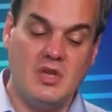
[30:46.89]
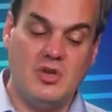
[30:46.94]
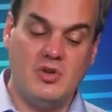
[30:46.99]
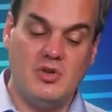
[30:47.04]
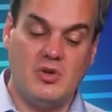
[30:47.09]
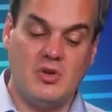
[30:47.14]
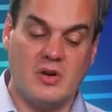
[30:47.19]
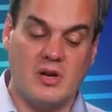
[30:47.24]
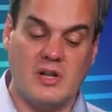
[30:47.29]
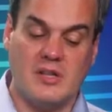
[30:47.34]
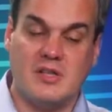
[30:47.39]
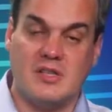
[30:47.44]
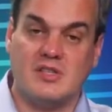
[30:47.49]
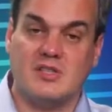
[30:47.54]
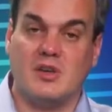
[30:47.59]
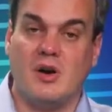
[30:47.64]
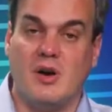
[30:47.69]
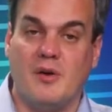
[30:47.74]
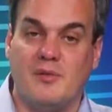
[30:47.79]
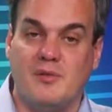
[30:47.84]
you run this
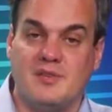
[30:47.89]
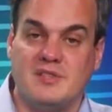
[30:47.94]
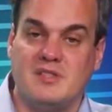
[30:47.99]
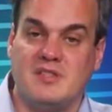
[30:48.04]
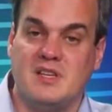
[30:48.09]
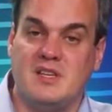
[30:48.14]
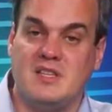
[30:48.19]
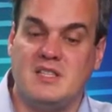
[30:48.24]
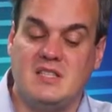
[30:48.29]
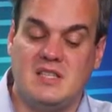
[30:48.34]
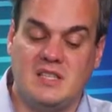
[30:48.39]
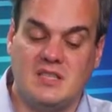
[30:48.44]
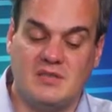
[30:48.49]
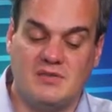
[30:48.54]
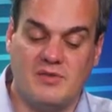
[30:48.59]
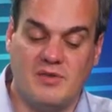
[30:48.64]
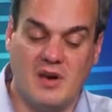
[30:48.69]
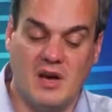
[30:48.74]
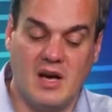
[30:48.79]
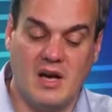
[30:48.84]
Office
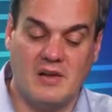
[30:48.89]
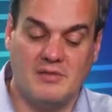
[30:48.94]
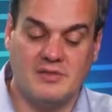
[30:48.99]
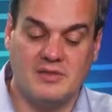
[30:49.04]
365